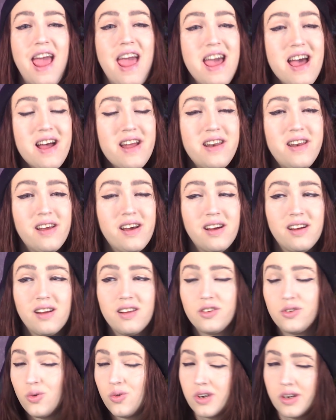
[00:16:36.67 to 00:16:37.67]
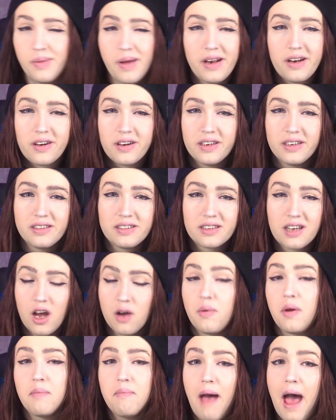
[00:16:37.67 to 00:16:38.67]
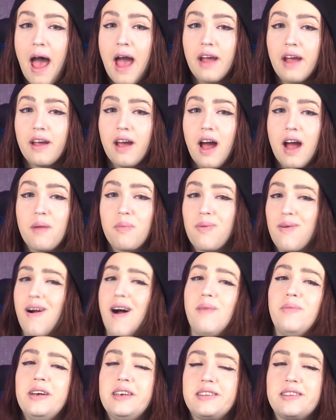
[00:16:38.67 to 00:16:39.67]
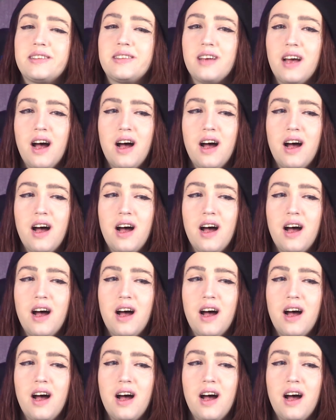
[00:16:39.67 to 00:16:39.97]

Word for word: And Duel Commander is coming back, I promise.